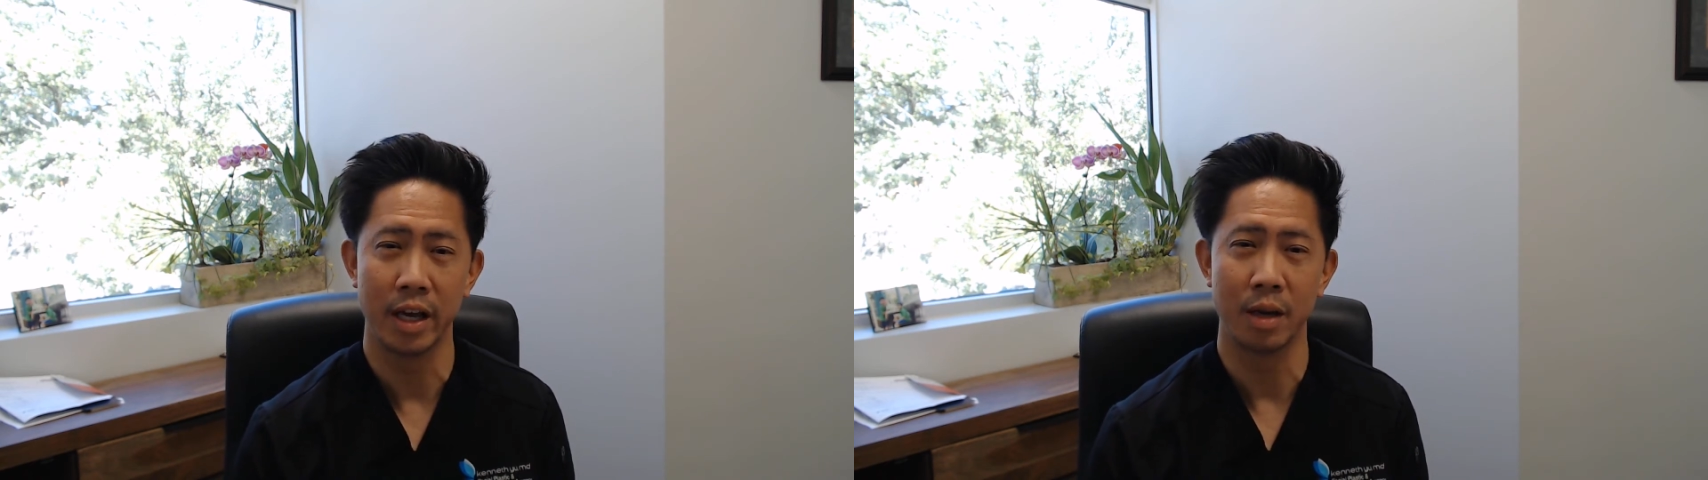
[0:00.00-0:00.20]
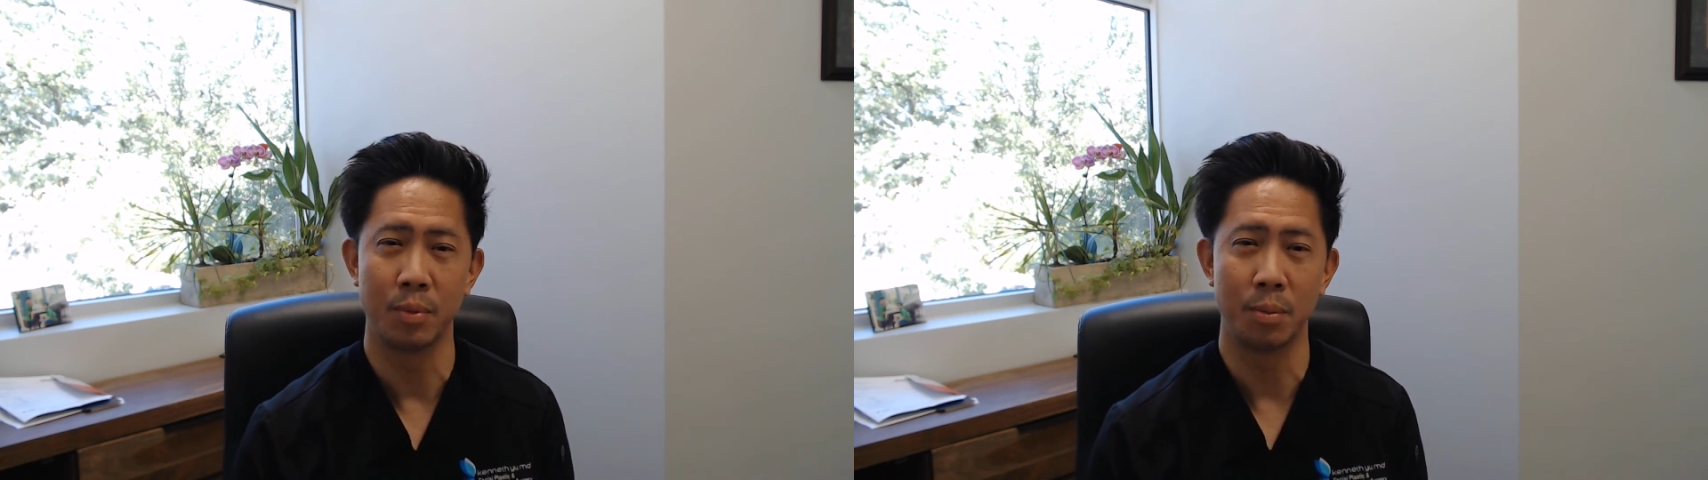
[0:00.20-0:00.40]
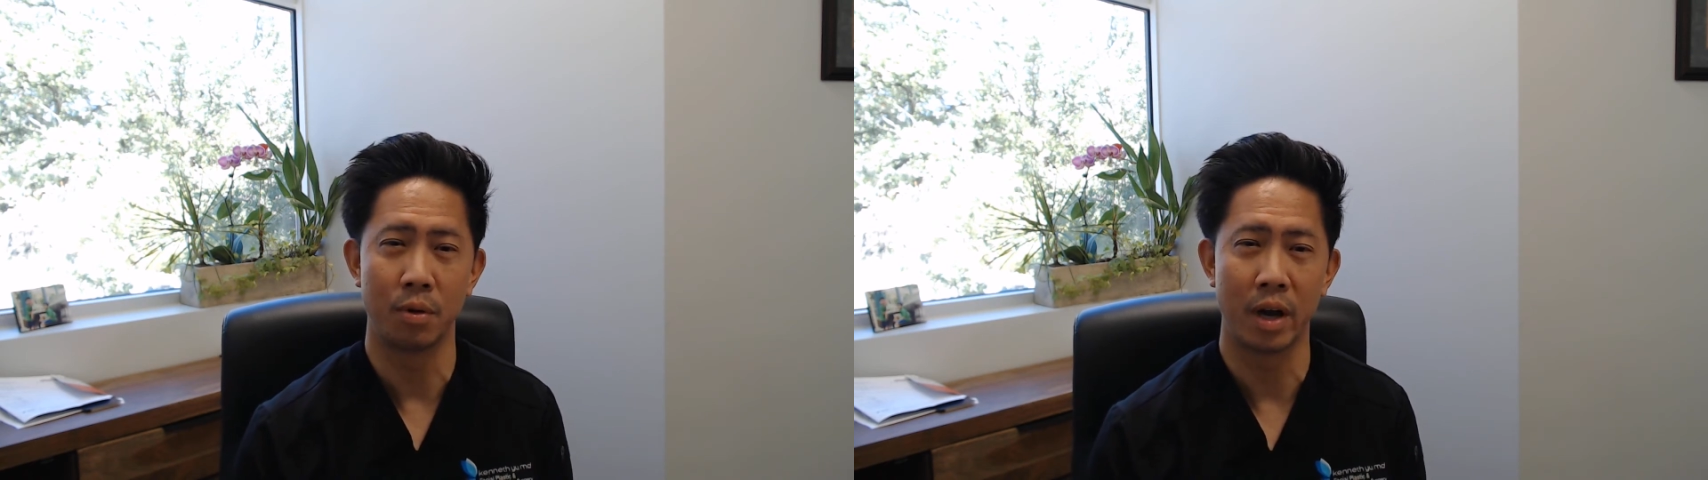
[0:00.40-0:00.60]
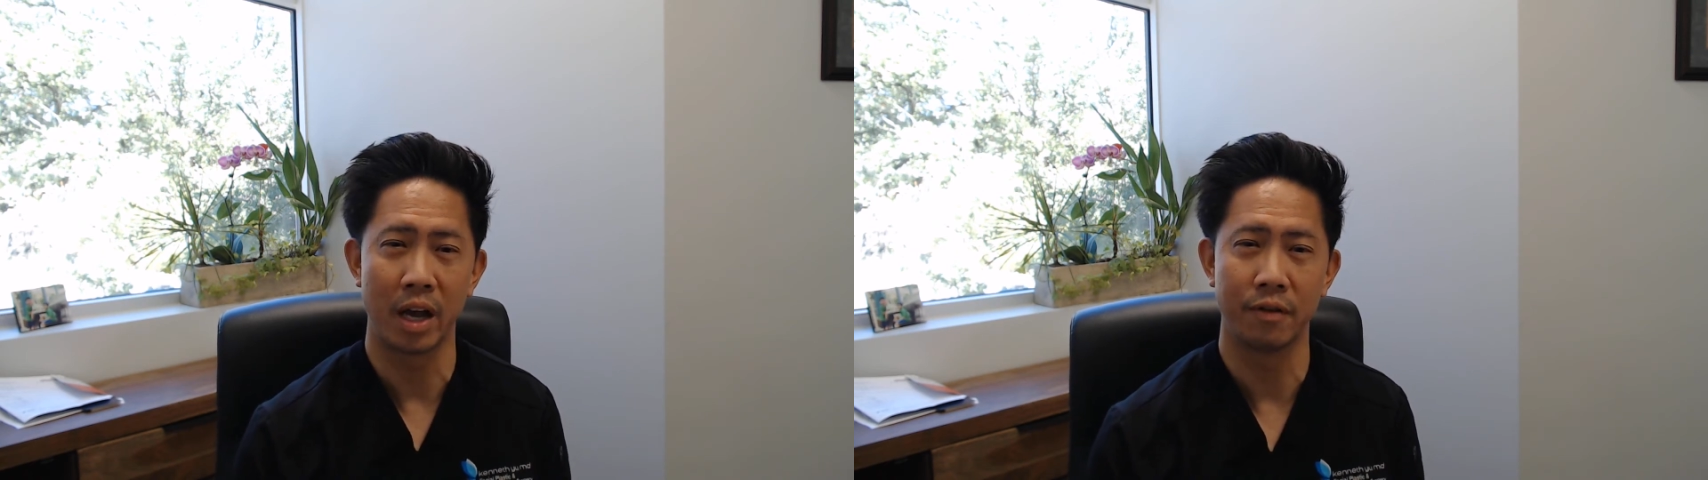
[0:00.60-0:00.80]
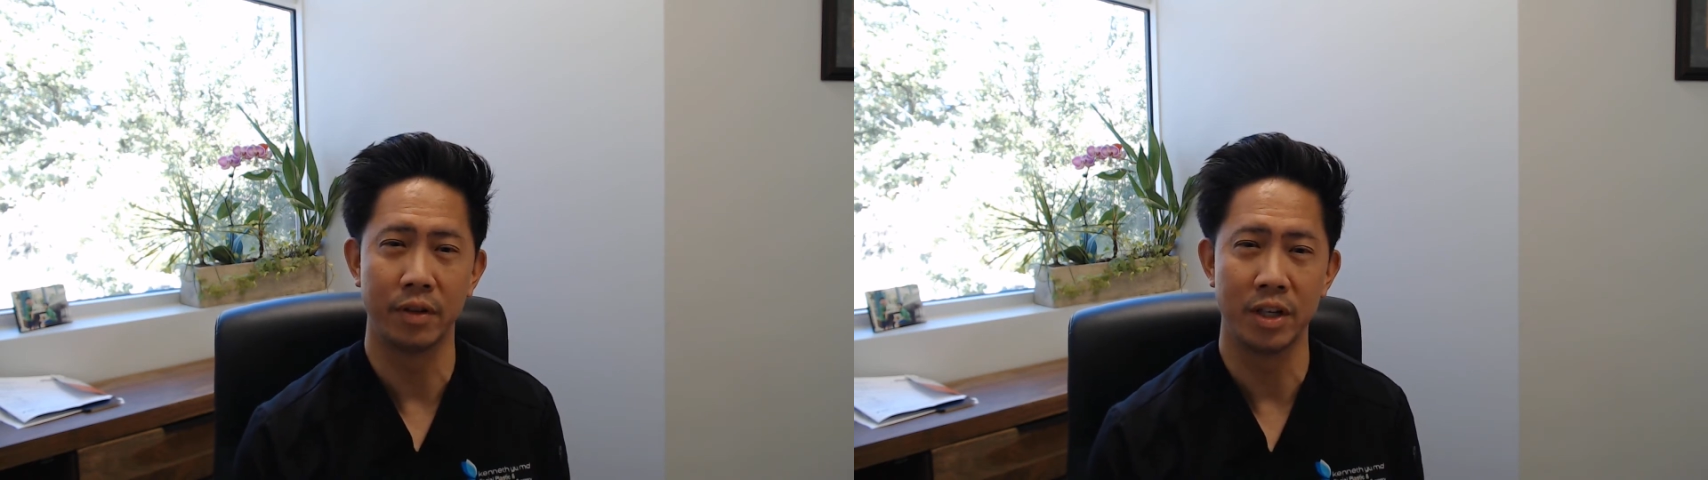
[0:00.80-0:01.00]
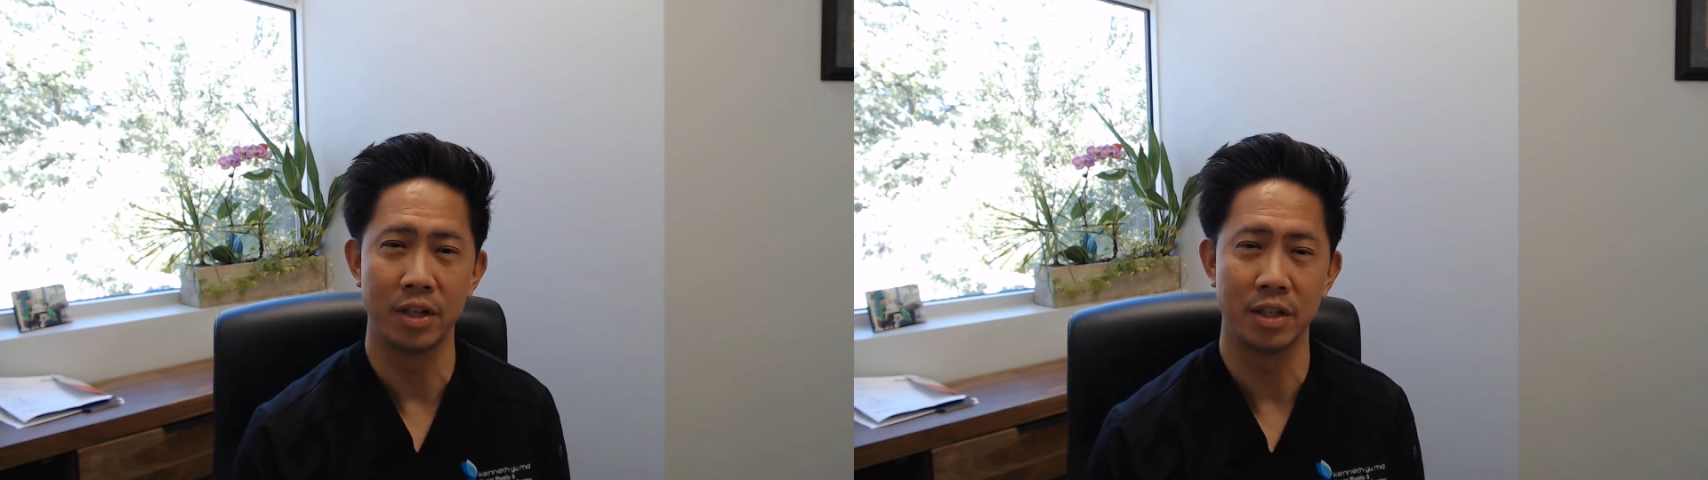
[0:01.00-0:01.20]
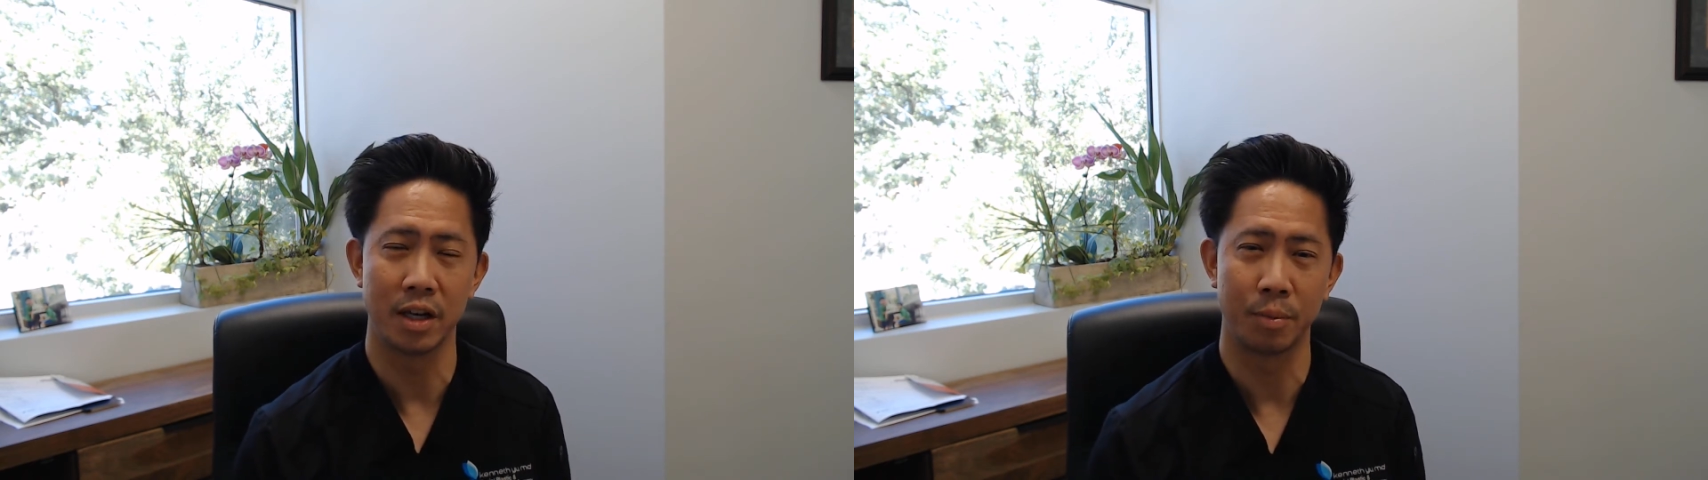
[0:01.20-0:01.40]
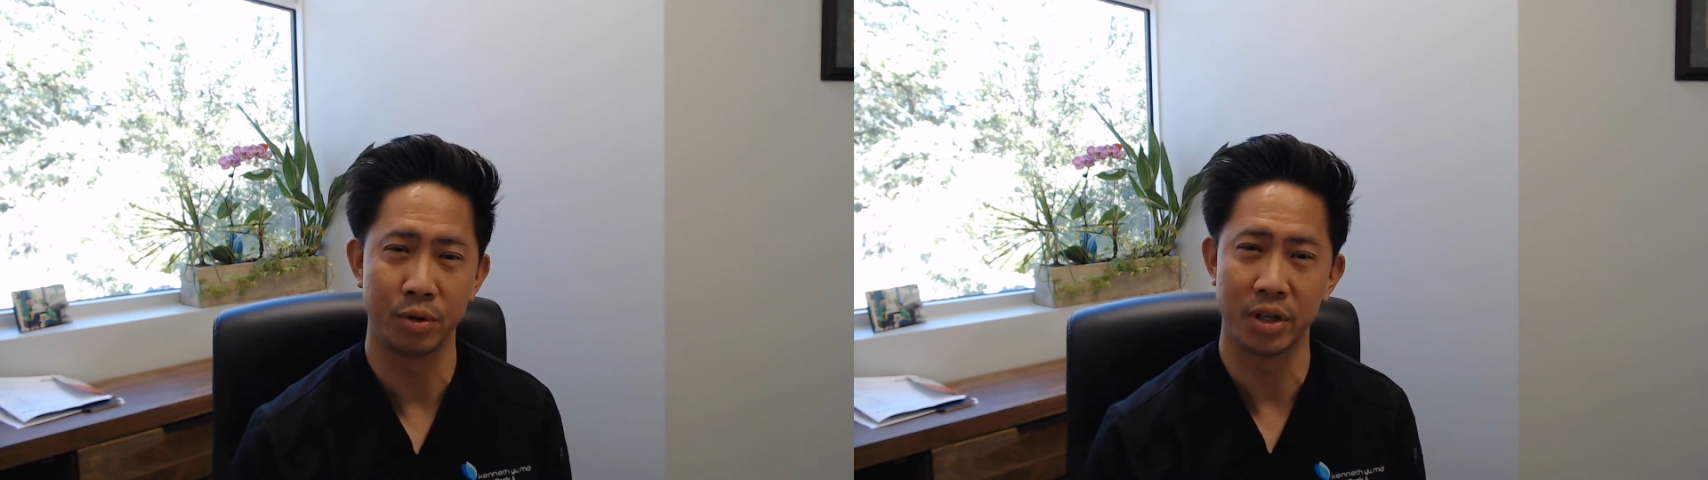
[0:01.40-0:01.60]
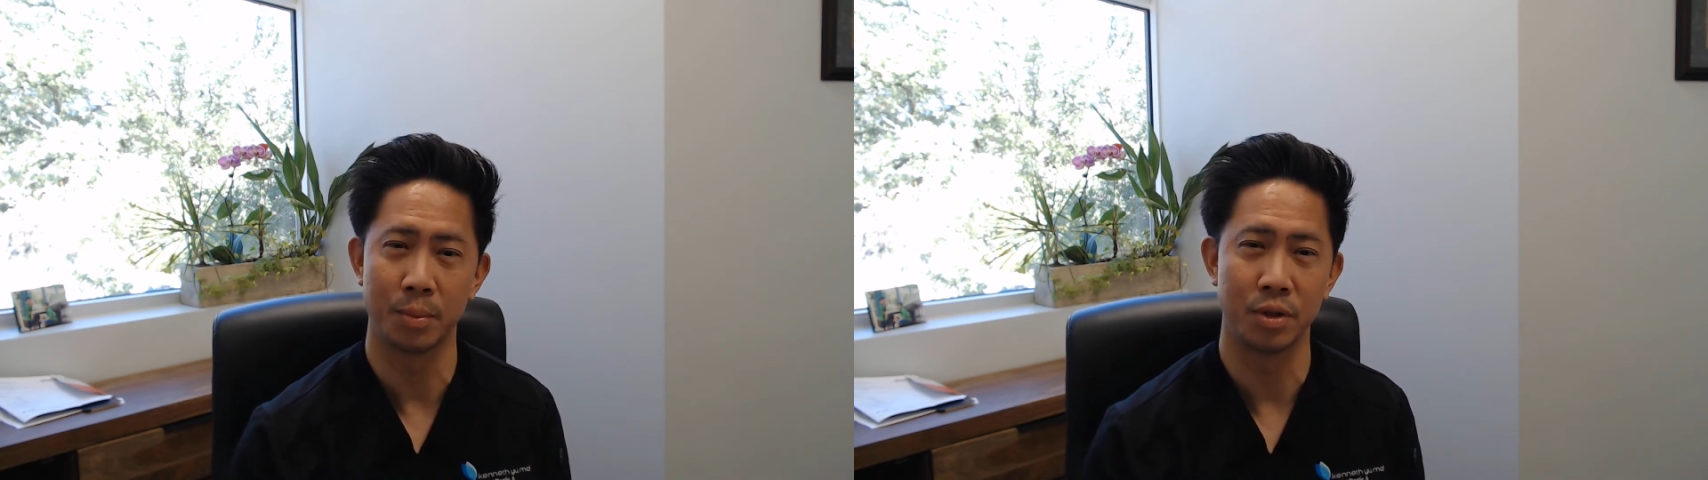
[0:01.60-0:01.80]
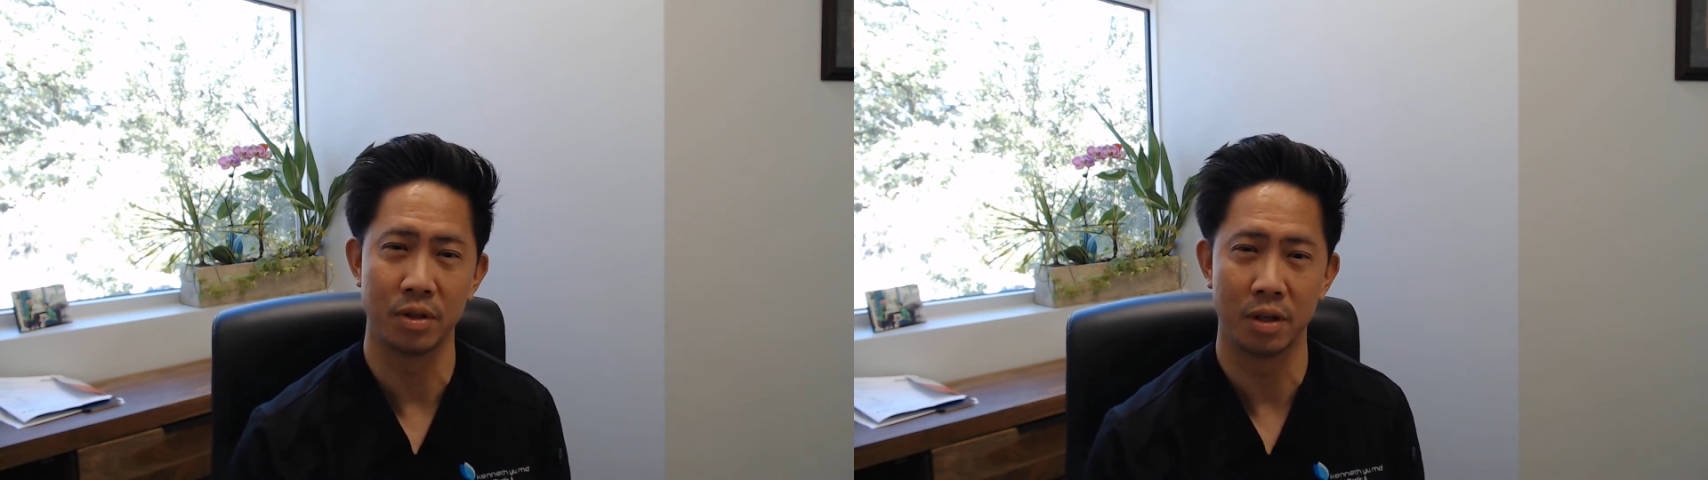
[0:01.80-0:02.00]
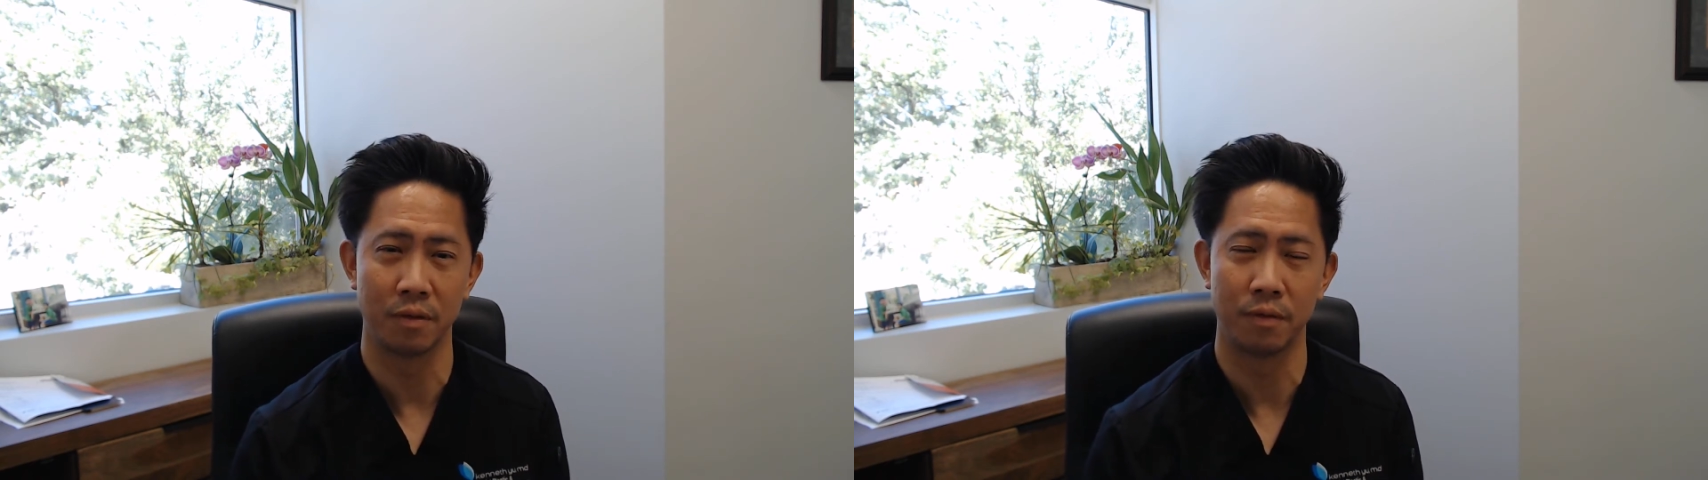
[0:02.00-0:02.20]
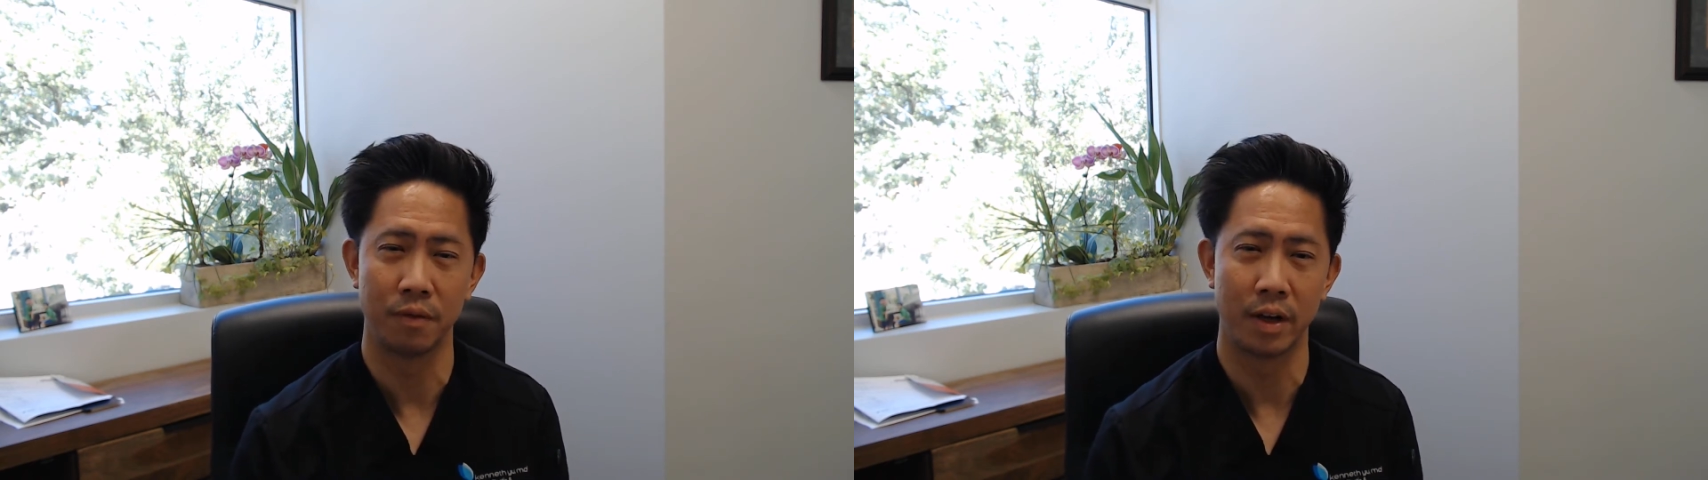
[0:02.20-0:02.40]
and people have these perceptions of